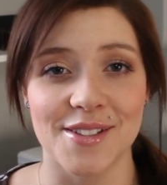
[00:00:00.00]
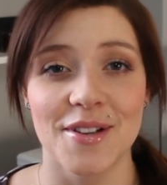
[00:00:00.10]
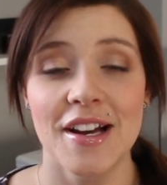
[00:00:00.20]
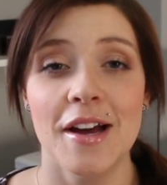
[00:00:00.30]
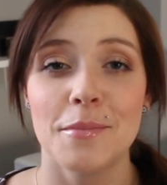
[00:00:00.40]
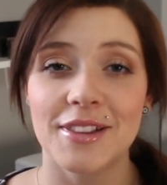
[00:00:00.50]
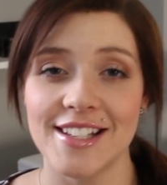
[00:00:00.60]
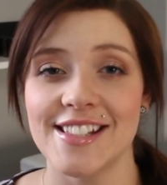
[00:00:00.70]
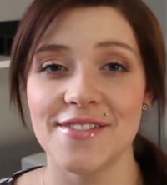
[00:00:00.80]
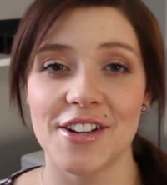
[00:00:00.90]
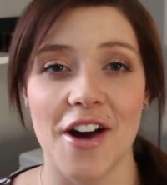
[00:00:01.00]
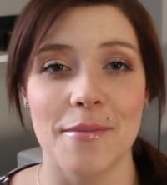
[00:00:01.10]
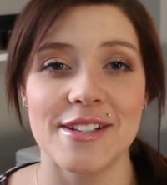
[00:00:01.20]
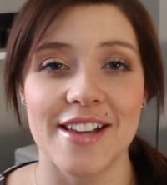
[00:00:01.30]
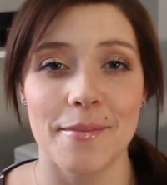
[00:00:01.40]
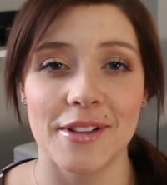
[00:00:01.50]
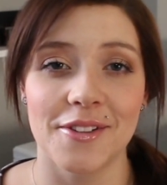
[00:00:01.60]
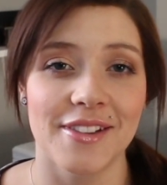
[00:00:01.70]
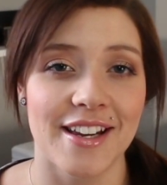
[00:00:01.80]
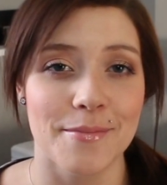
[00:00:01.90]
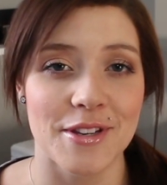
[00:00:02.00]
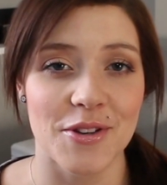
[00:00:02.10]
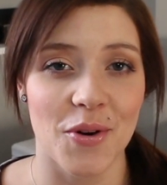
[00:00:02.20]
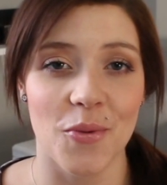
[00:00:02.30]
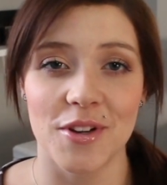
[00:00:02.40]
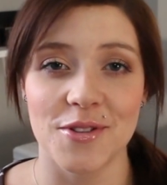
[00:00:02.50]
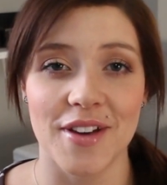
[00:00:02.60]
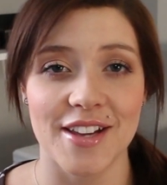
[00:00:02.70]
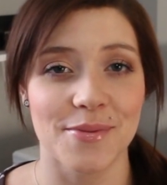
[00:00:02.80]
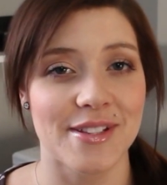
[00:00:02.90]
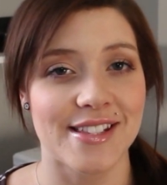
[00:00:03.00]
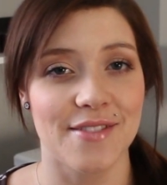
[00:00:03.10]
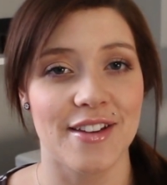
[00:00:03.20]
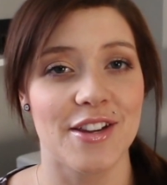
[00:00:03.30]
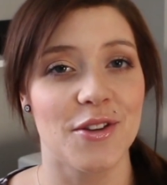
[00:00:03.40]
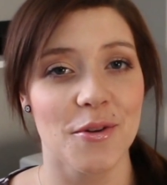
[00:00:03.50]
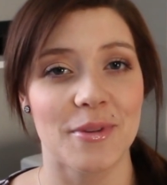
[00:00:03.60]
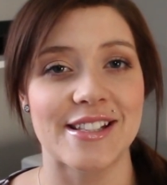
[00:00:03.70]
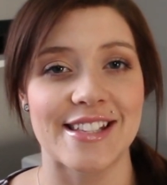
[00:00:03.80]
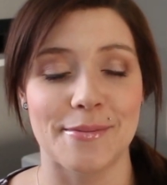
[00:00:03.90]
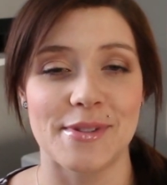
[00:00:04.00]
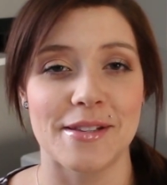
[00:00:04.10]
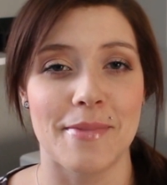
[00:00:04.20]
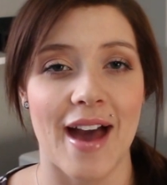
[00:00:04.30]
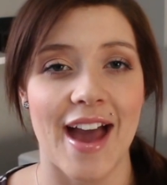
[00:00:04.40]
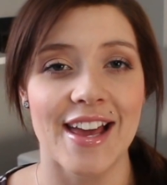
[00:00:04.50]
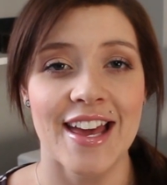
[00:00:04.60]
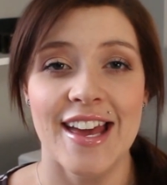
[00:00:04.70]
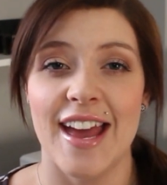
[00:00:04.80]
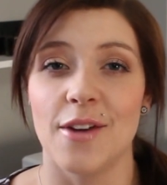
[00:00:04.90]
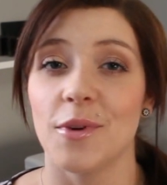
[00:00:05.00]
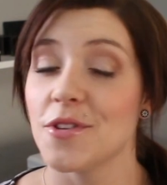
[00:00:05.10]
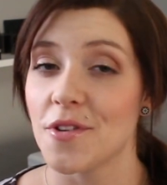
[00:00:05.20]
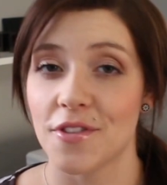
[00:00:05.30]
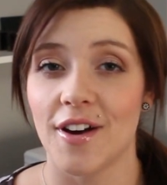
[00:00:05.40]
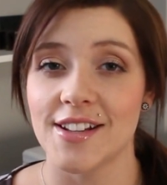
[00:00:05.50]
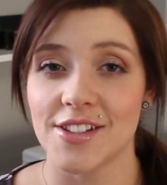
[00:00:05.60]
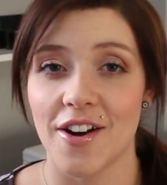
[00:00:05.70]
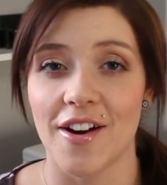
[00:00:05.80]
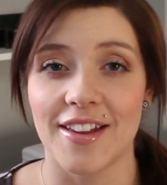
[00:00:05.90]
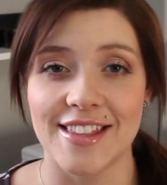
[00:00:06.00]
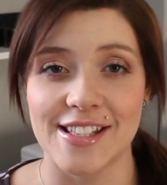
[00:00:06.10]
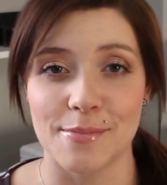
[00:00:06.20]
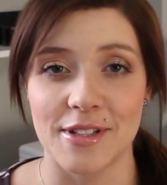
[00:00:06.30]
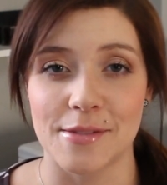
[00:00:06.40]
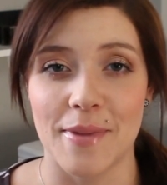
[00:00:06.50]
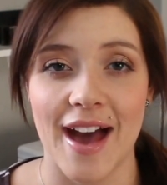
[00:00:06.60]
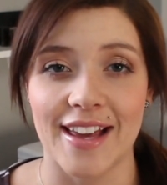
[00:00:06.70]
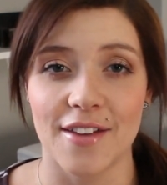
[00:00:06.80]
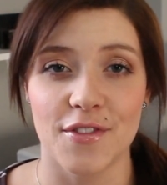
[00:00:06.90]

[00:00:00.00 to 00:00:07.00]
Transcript: So please leave a comment down below letting me know what you guys received in your month's Ipsy bag and what your thoughts are on this month's bag.